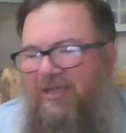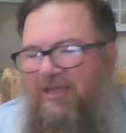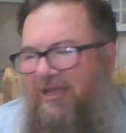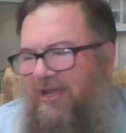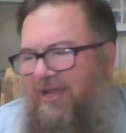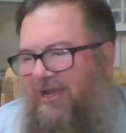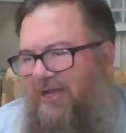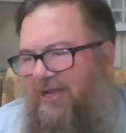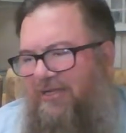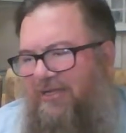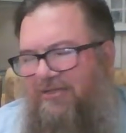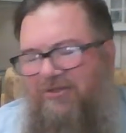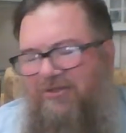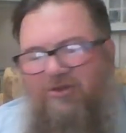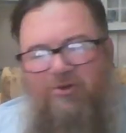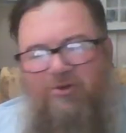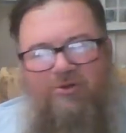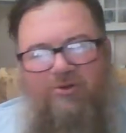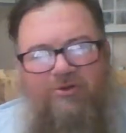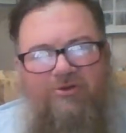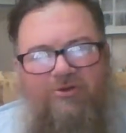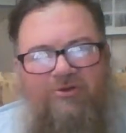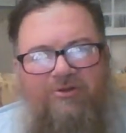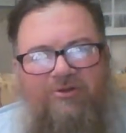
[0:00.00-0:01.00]
I
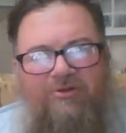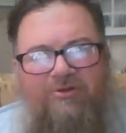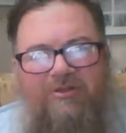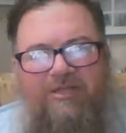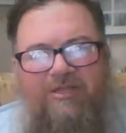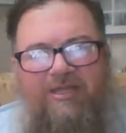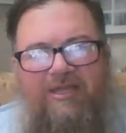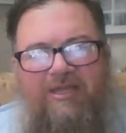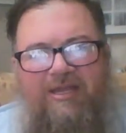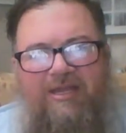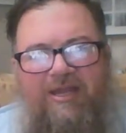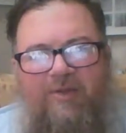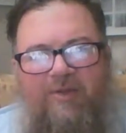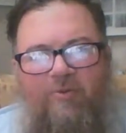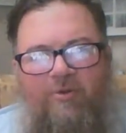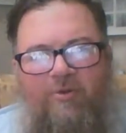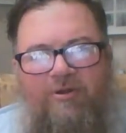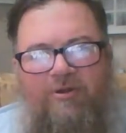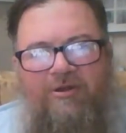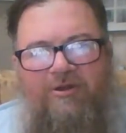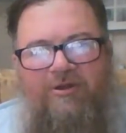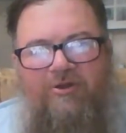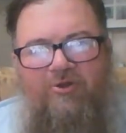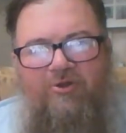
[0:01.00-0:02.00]
told her that I
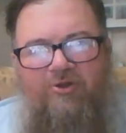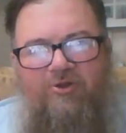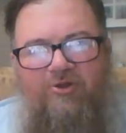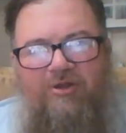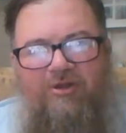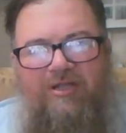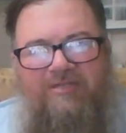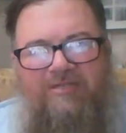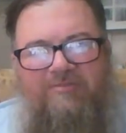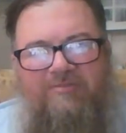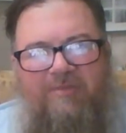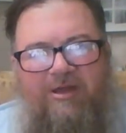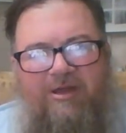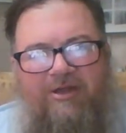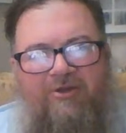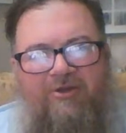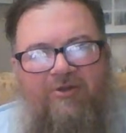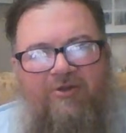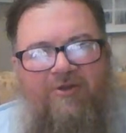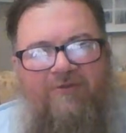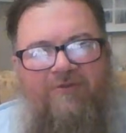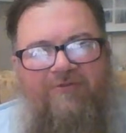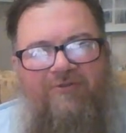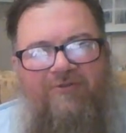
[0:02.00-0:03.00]
wanted her as my
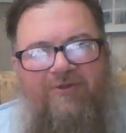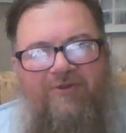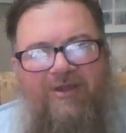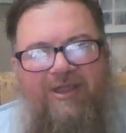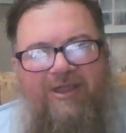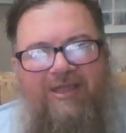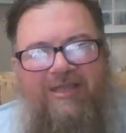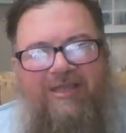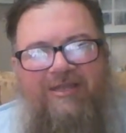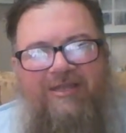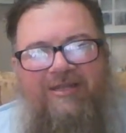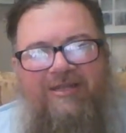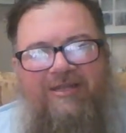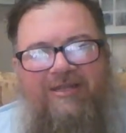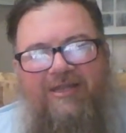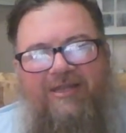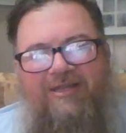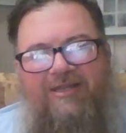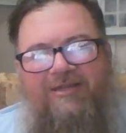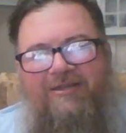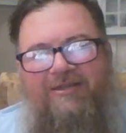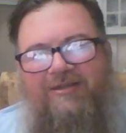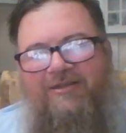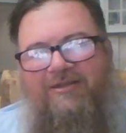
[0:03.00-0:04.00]
girlfriend,
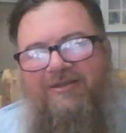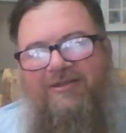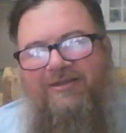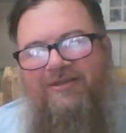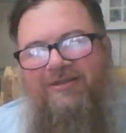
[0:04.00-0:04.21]
and